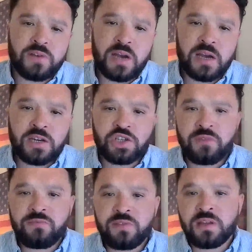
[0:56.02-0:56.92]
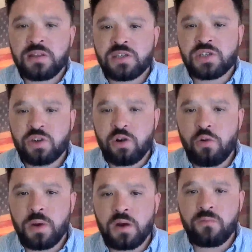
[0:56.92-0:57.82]
We've kind of shifted the
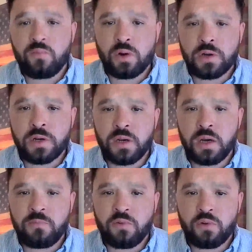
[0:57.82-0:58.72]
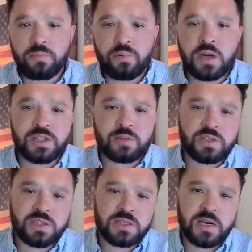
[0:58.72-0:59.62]
scope of work for the project,
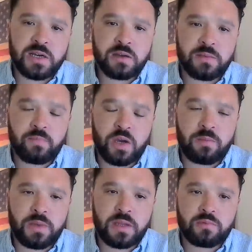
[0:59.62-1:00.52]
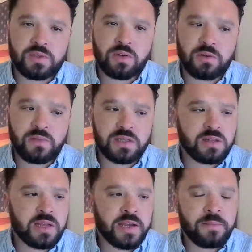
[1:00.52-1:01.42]
which has kind of been the result of the
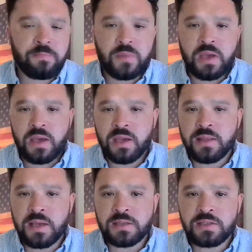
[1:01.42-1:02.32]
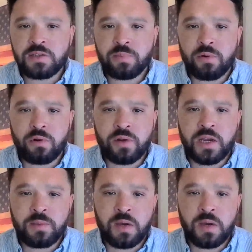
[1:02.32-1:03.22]
delay. And that is to
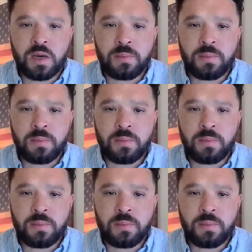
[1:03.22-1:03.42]
program